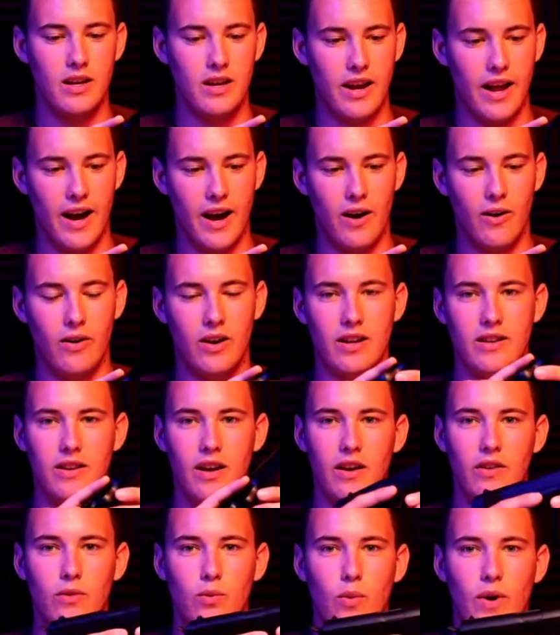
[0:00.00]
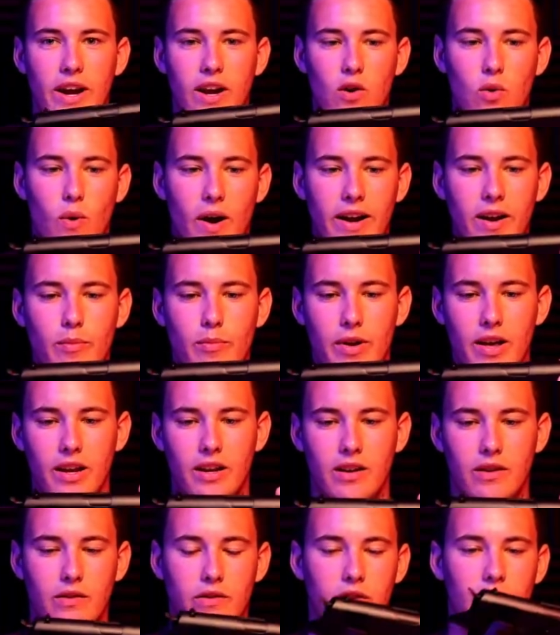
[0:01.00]
Now, it does weigh quite a
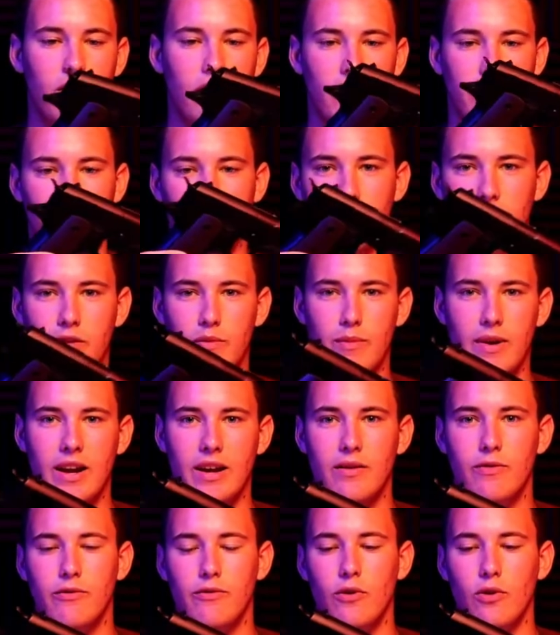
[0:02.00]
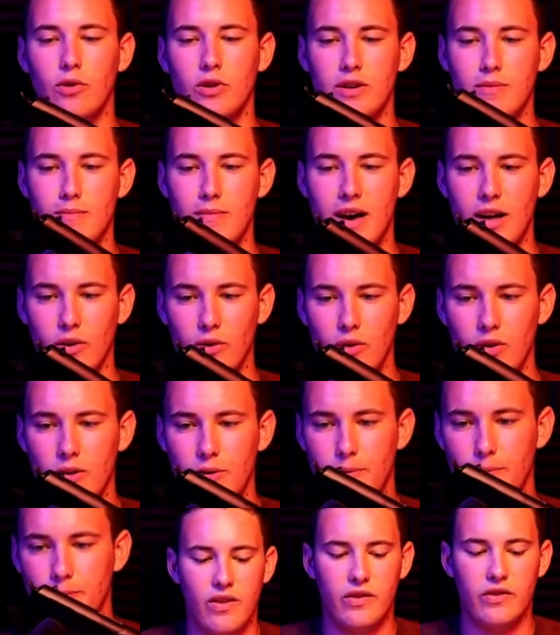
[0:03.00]
bit considering that it's made fully metal.
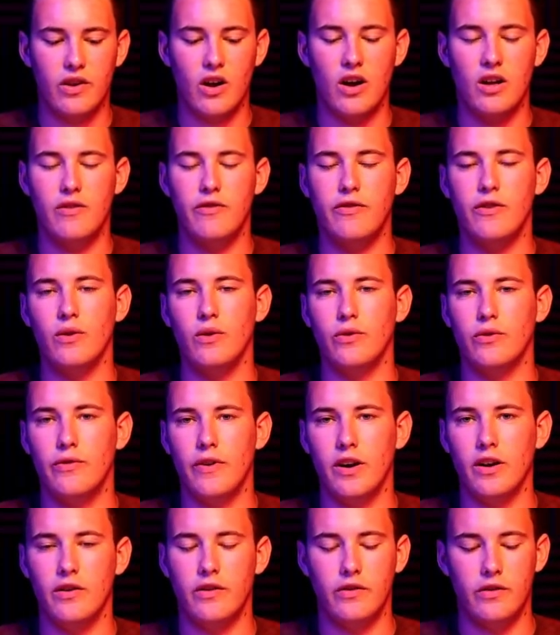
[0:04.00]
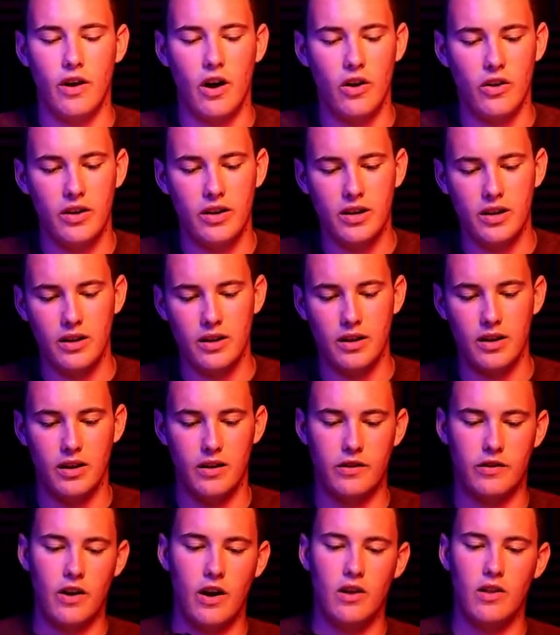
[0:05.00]
This gun feels very solid.
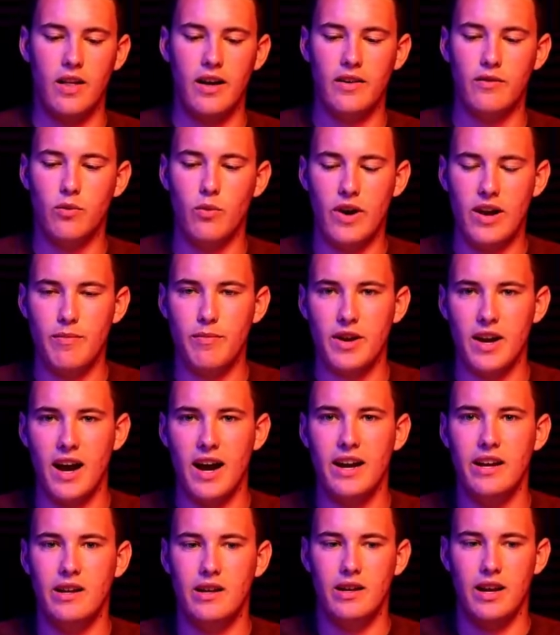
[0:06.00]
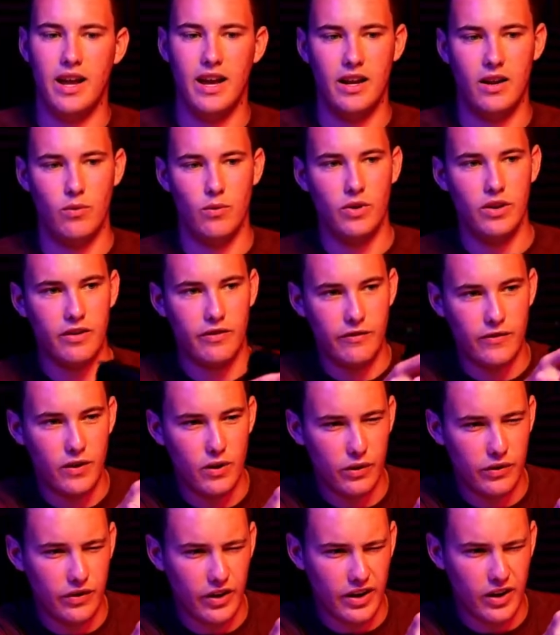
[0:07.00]
It's got a lot of weight behind it, and it really
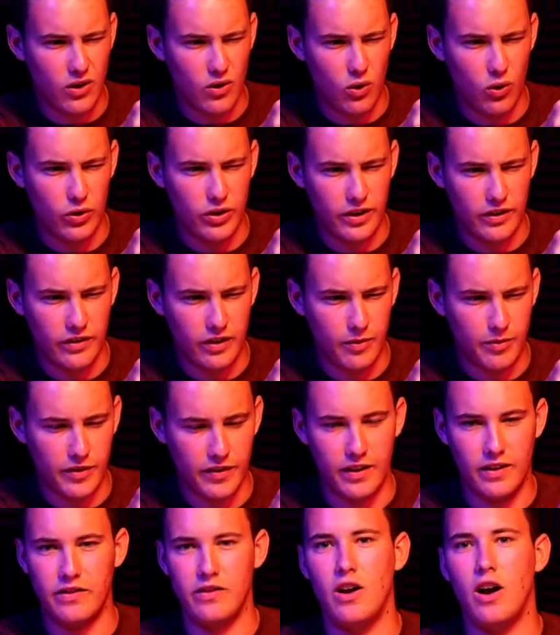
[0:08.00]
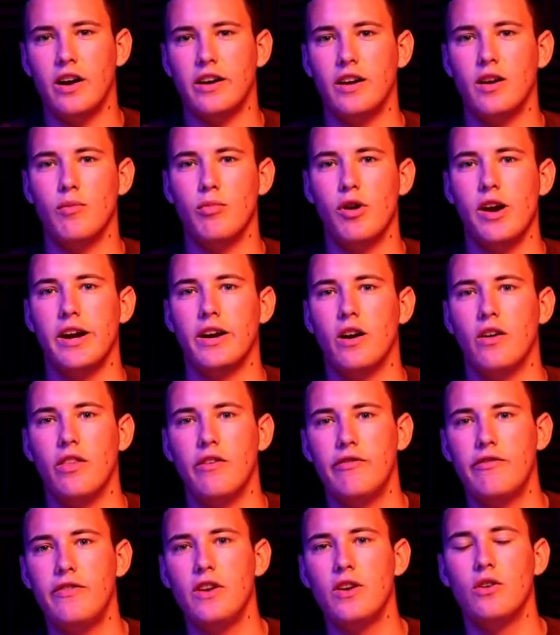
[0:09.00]
feels like you're holding something that's not gonna break on
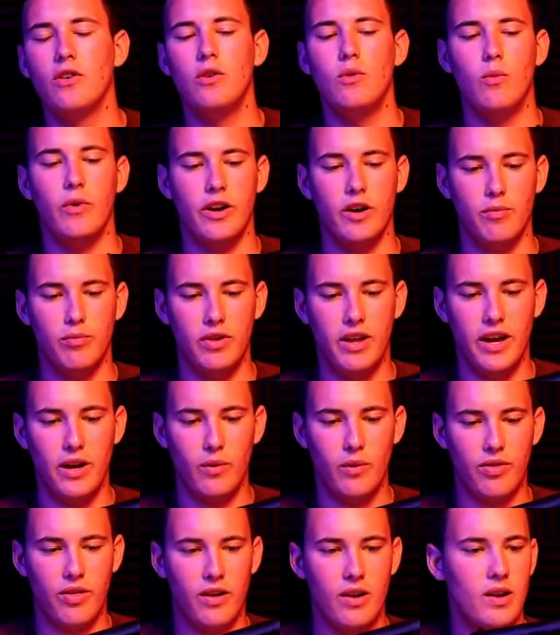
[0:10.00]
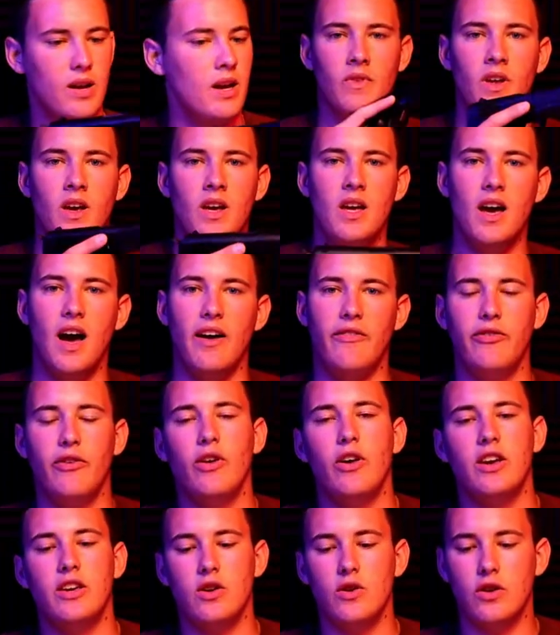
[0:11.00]
the field when you're playing with it. I feel
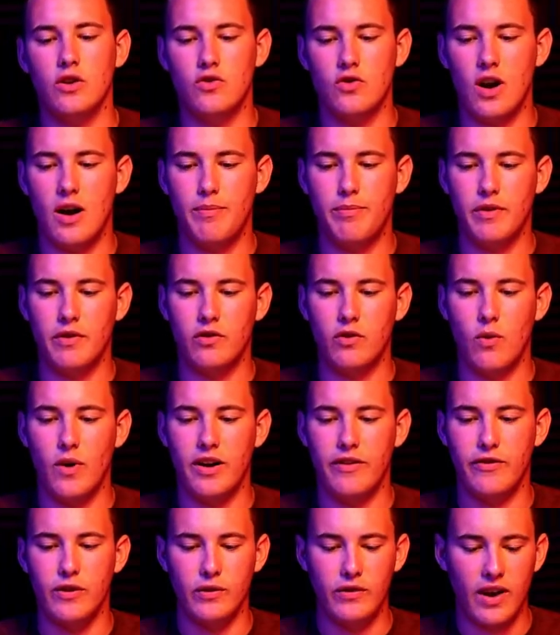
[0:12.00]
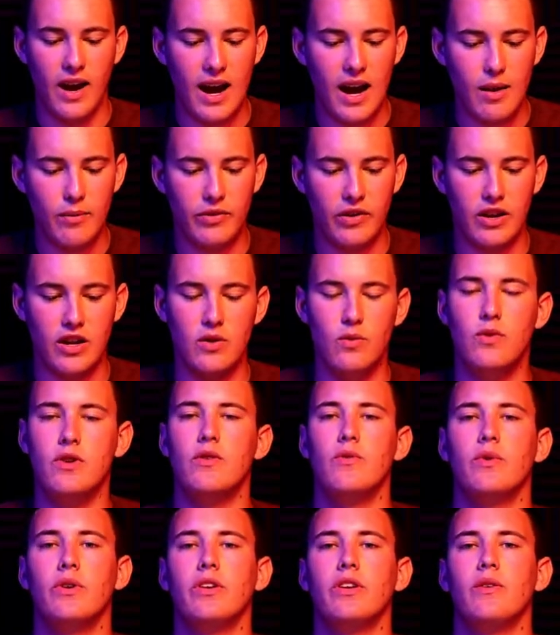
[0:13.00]
like you could drop this quite a few times and you
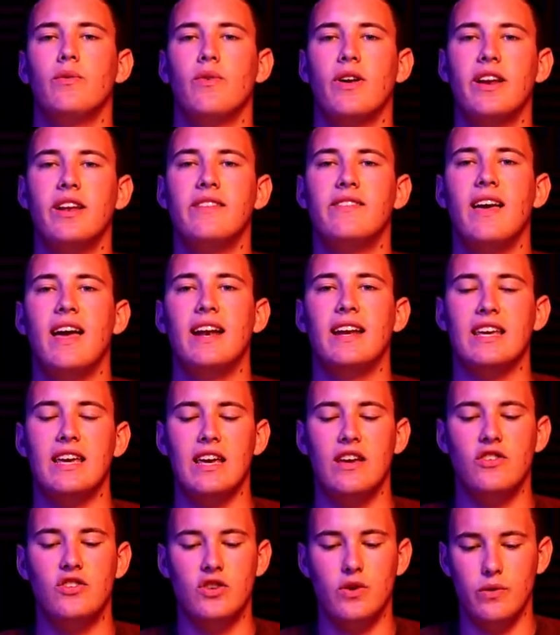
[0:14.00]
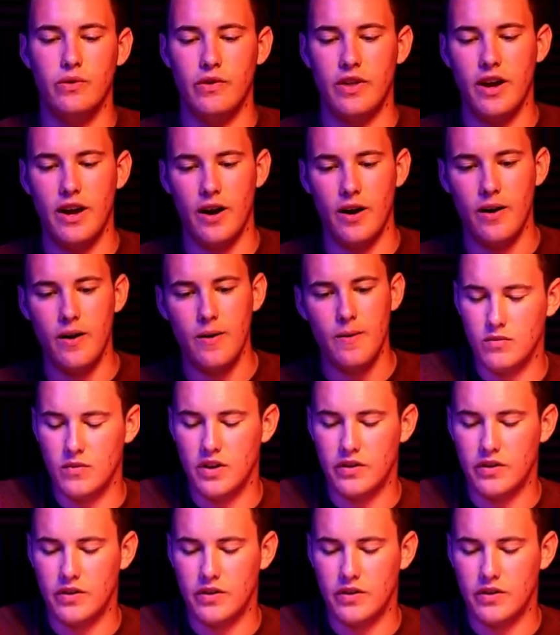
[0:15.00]
wouldn't really run into any issues there.